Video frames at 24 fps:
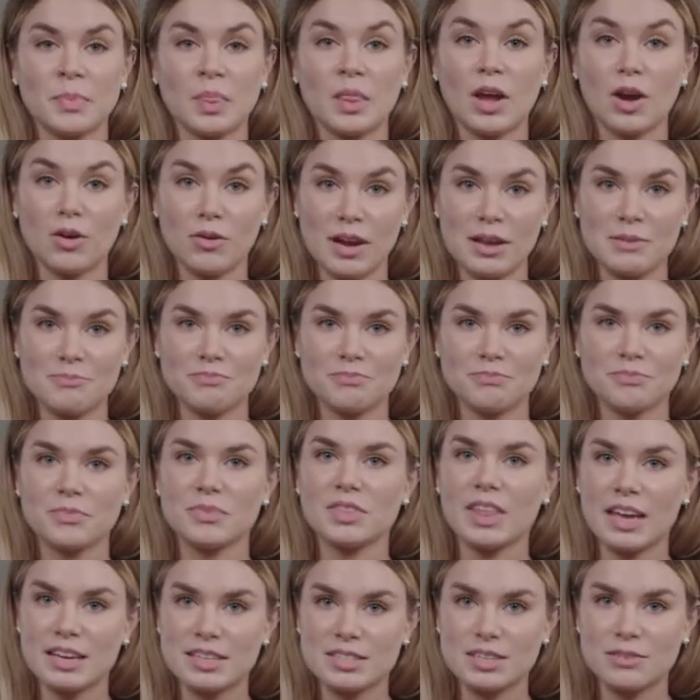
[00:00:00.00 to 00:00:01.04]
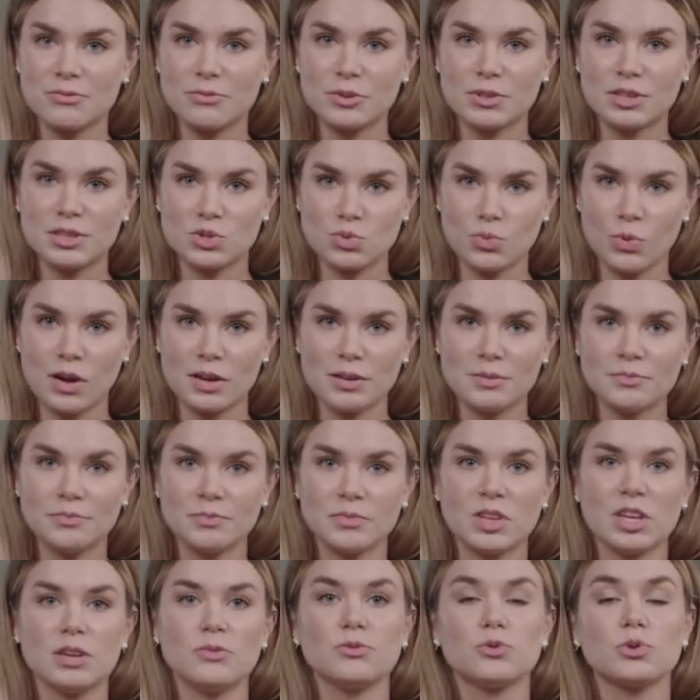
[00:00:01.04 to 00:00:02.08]
All right, that is it for this one.
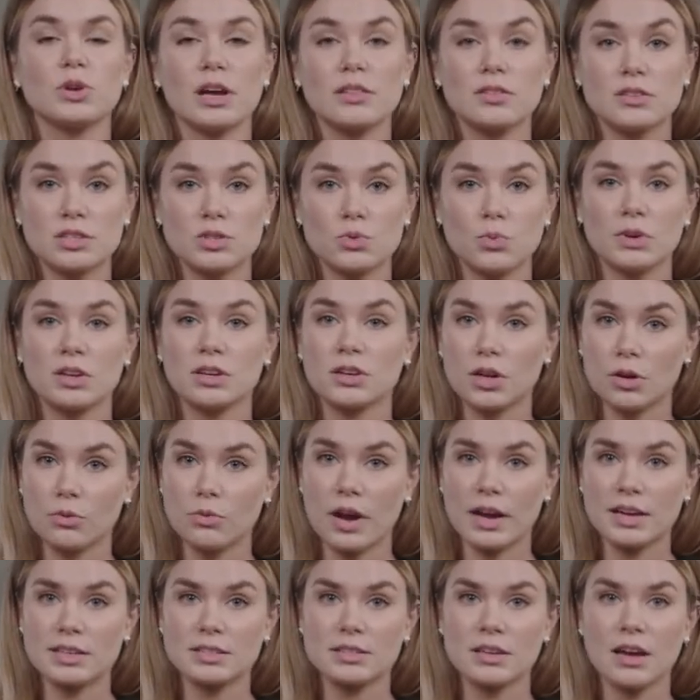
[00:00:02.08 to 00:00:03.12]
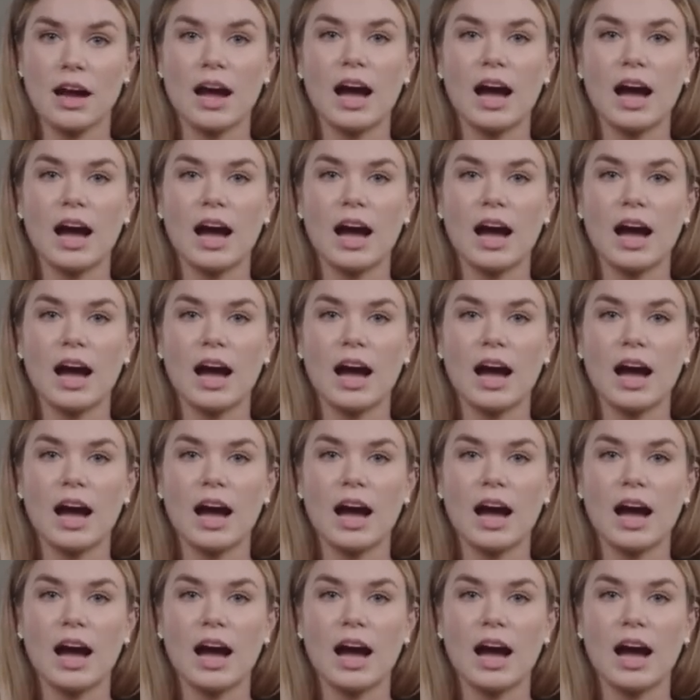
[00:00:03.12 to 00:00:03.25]
If you got this one incorrect,